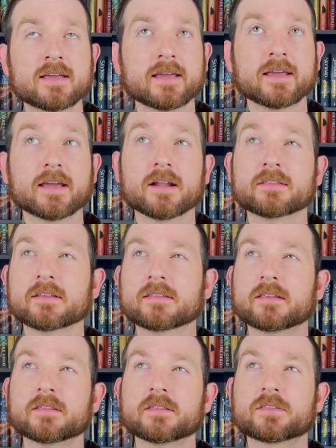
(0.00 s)
and I think
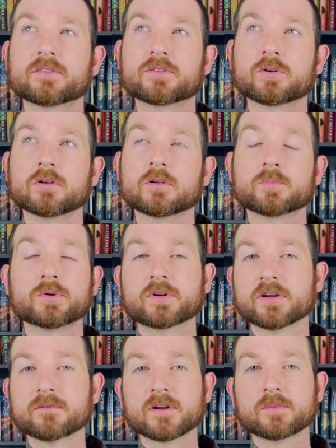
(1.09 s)
the third book
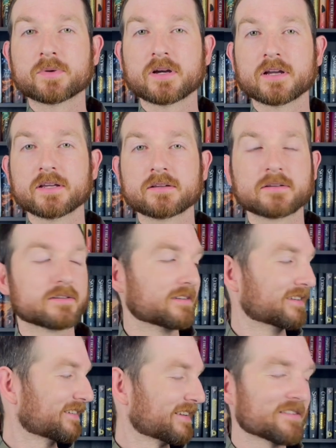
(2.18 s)
I've read by
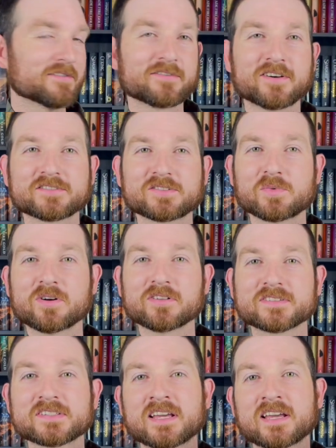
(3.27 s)
David Foster
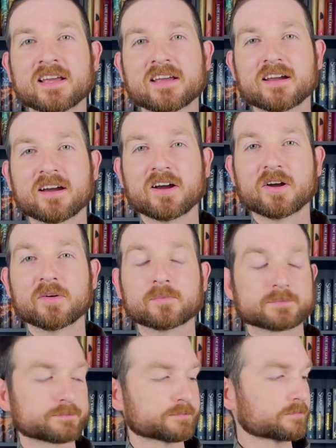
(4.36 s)
Wallace.
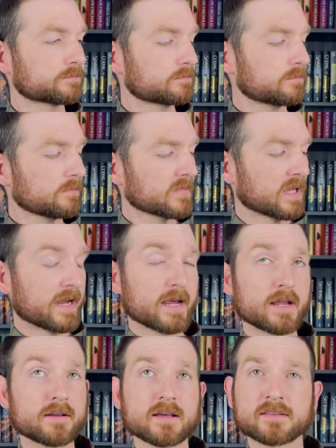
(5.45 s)

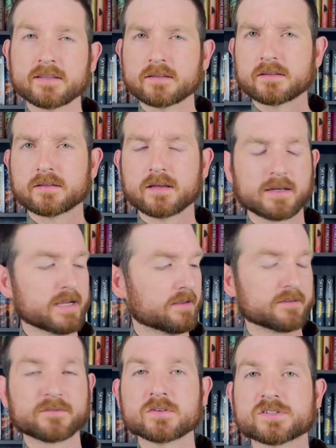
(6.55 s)
And I think, yeah, the
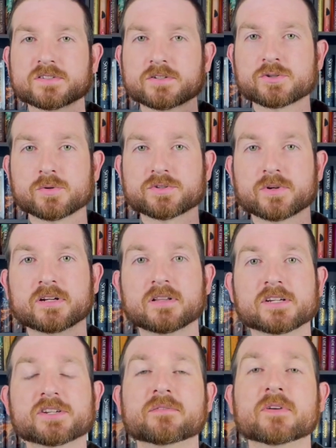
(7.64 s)
first short story
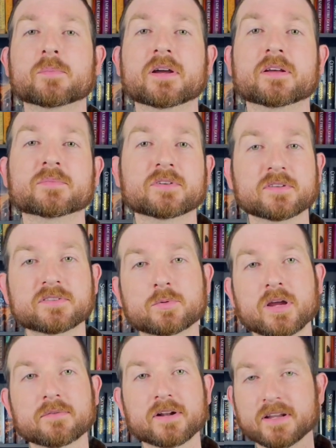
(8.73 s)
collection I've read by him. So at this
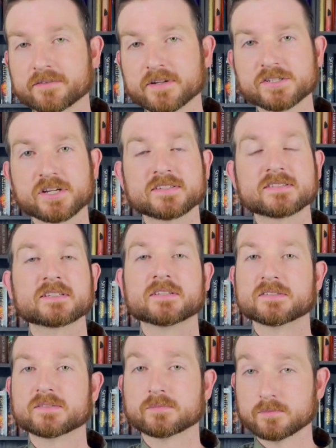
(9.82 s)
point, I've read Infinite Jest, his